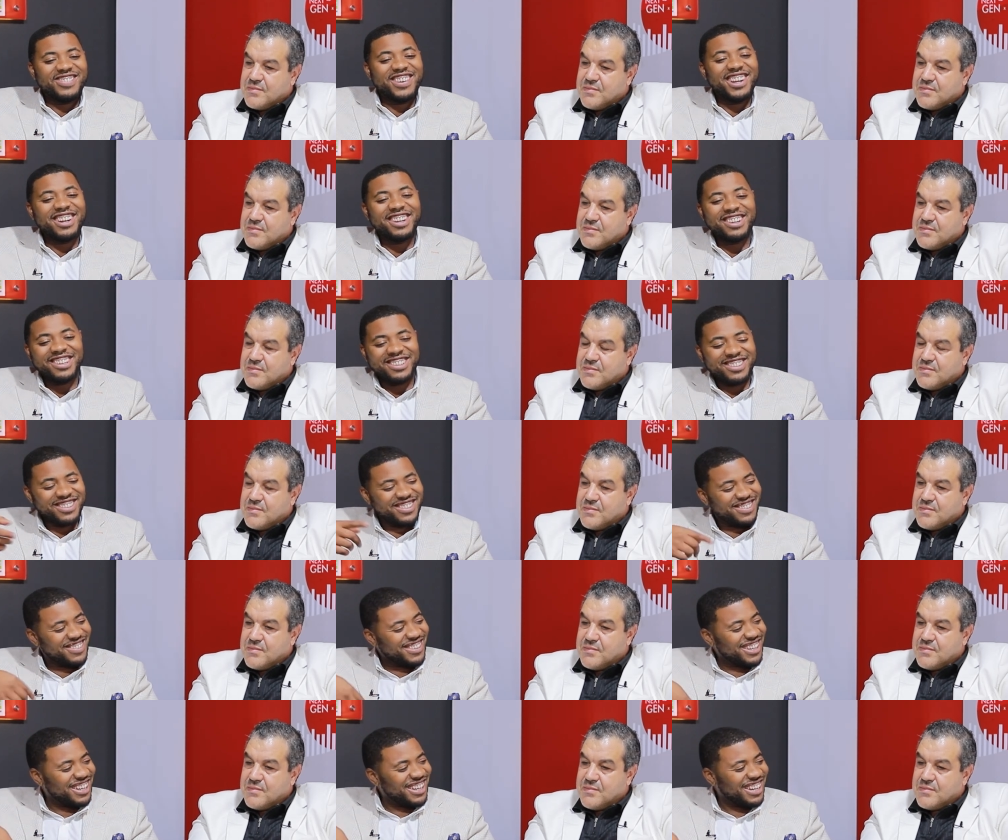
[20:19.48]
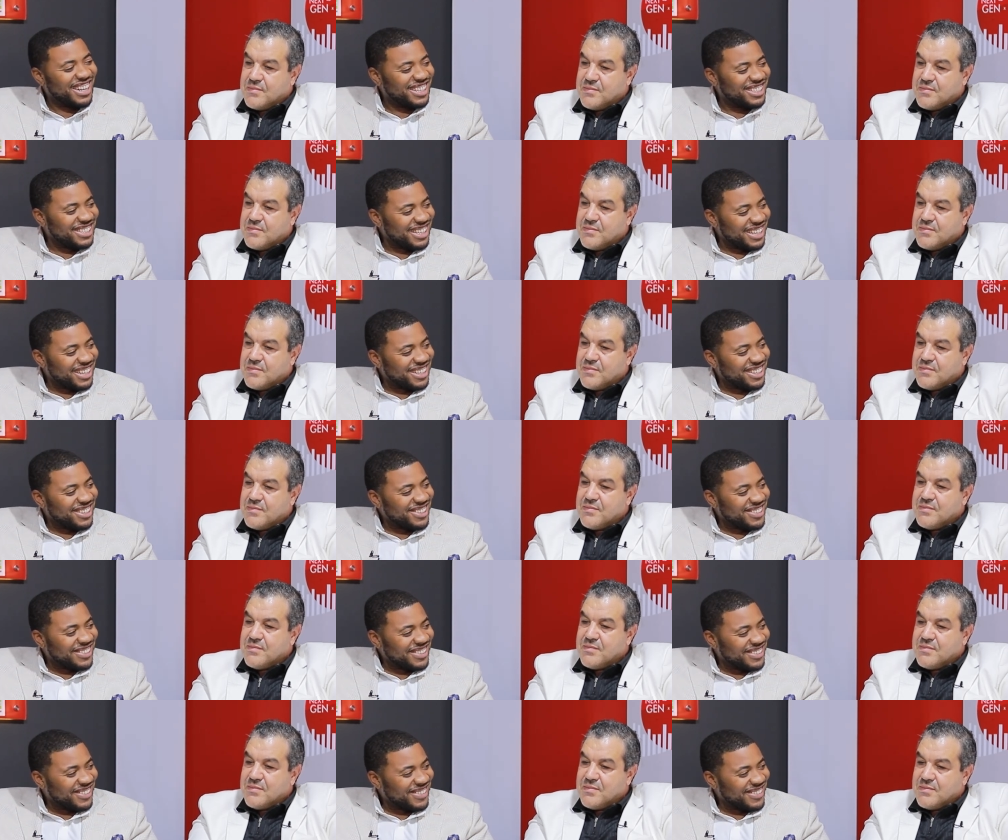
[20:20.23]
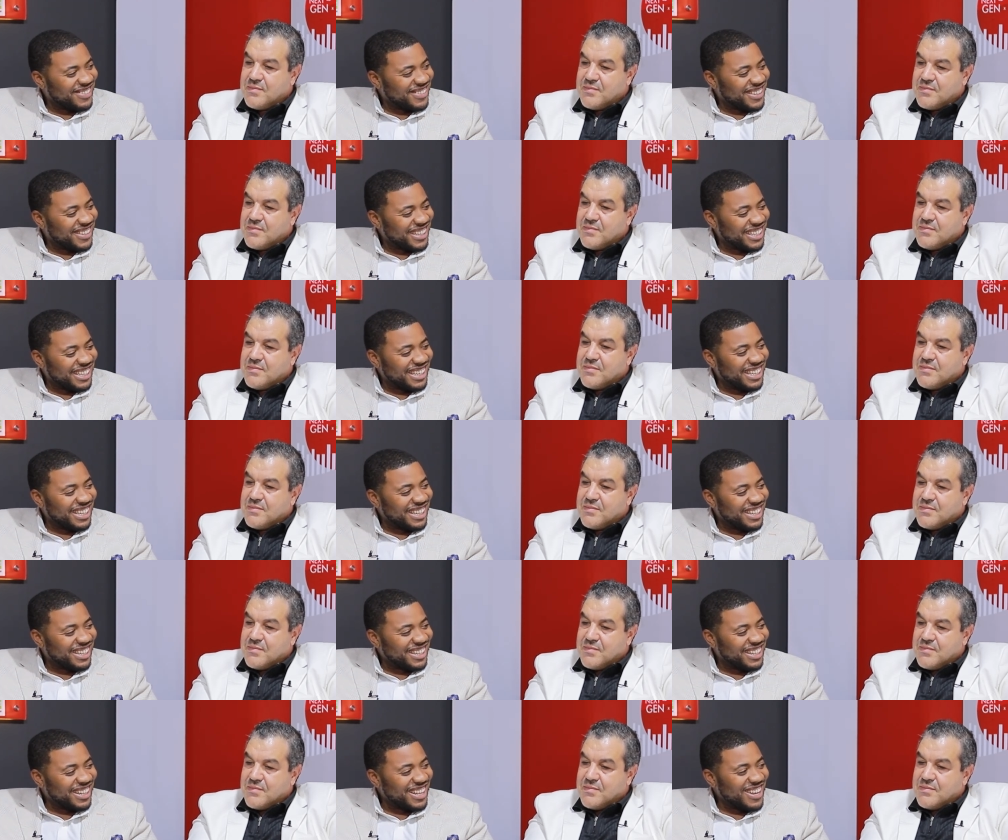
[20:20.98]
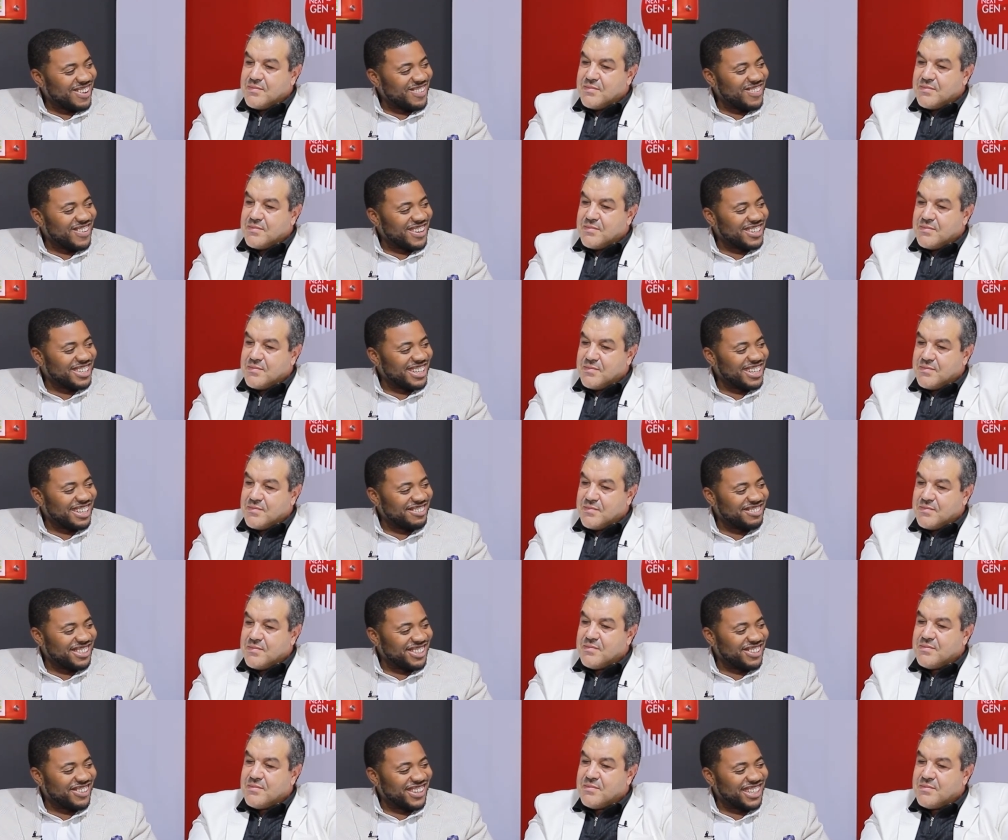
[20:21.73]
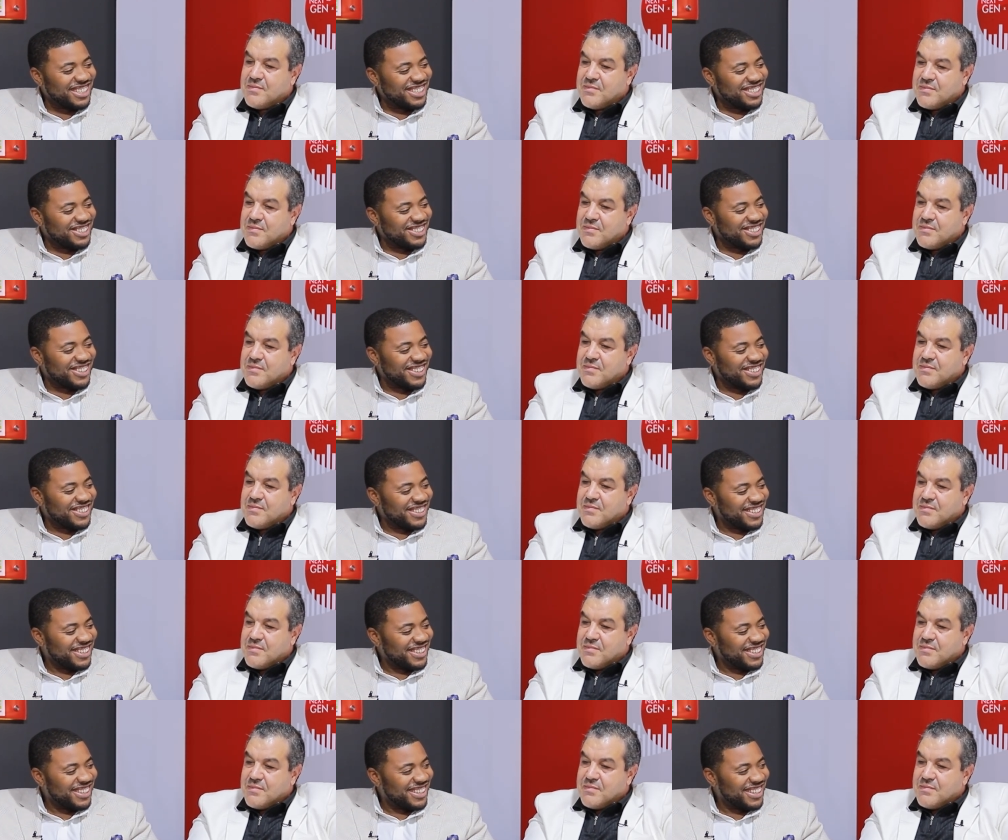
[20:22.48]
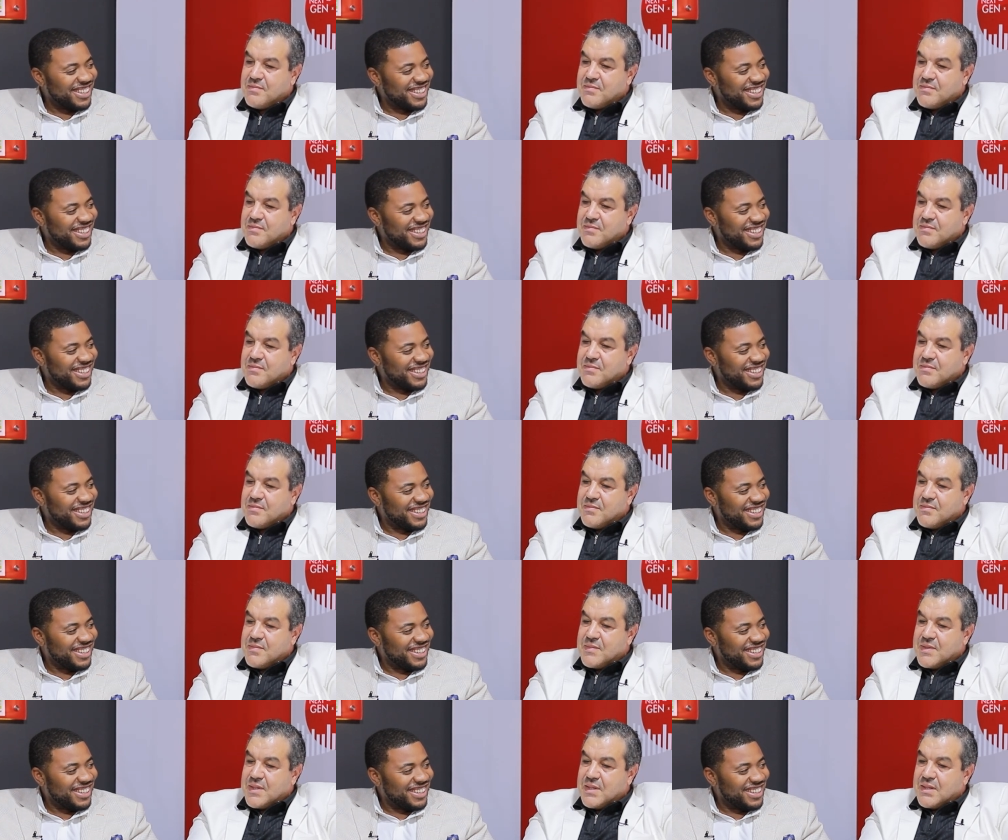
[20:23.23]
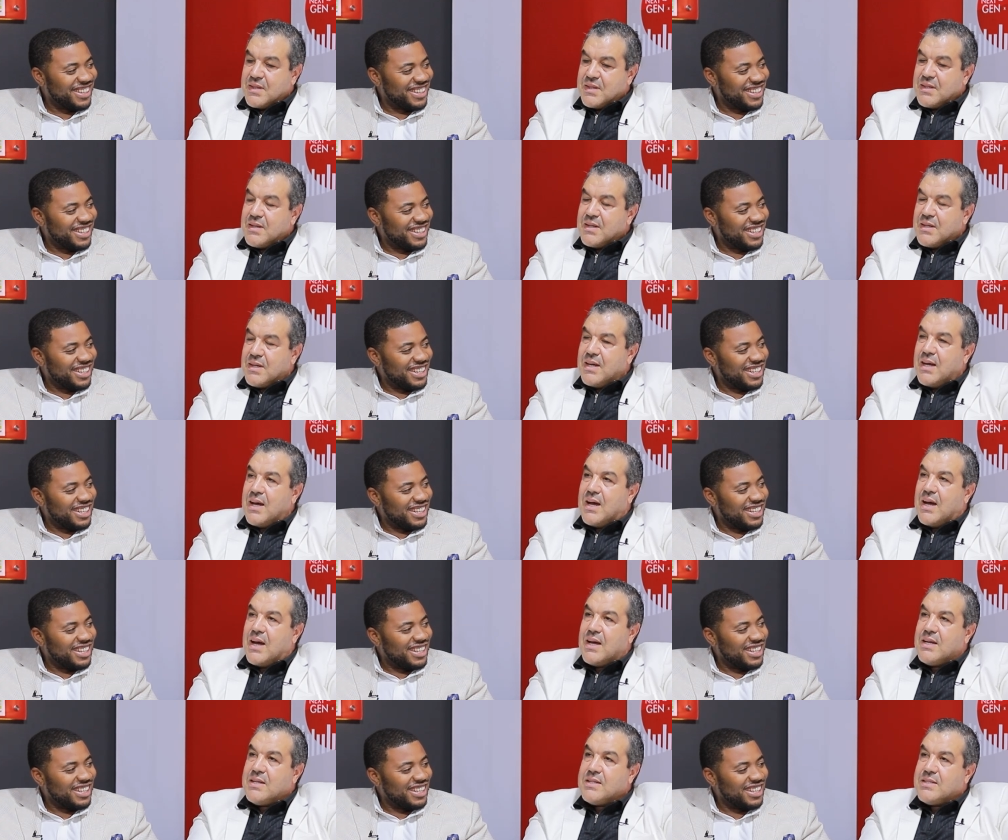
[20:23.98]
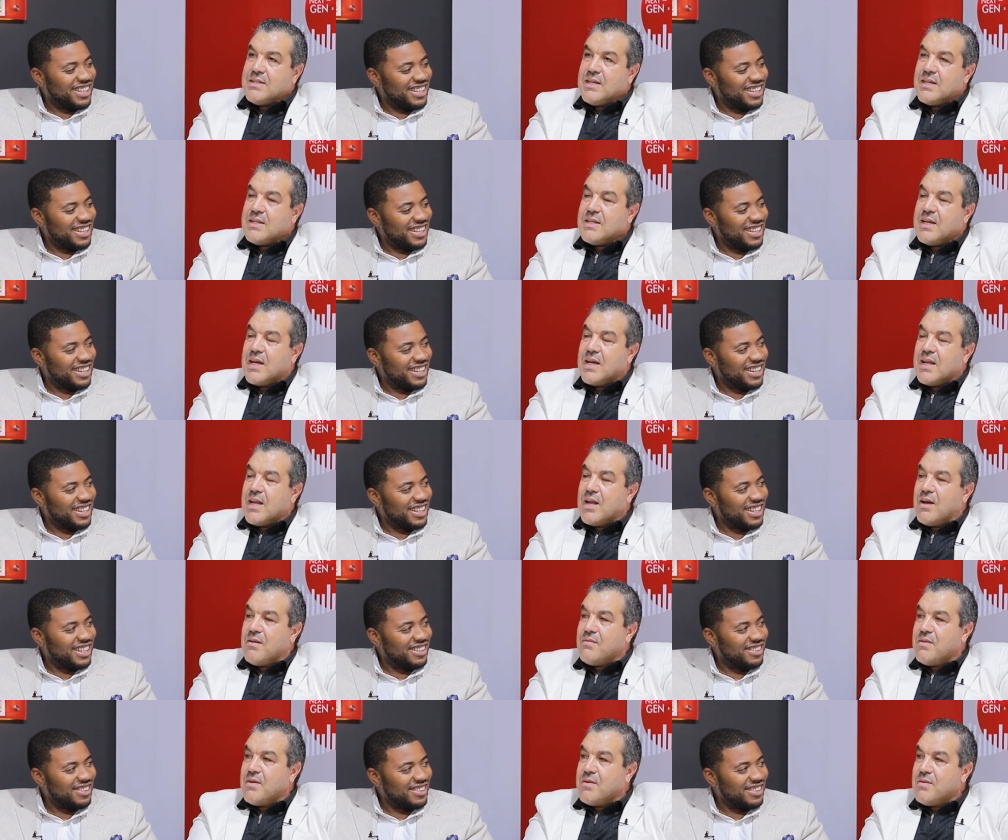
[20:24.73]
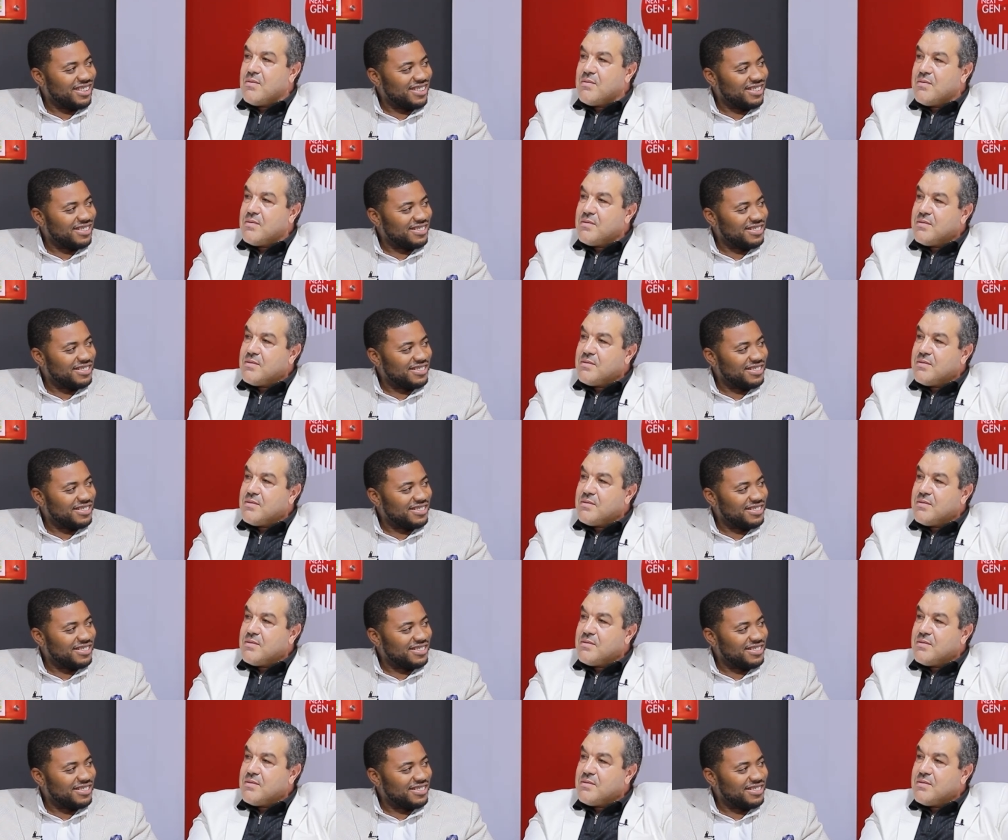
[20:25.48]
Speaker 1: Rita, what did I say to you when uh, I walked up to you at the show? Yeah, he says,
Speaker 2: I love you.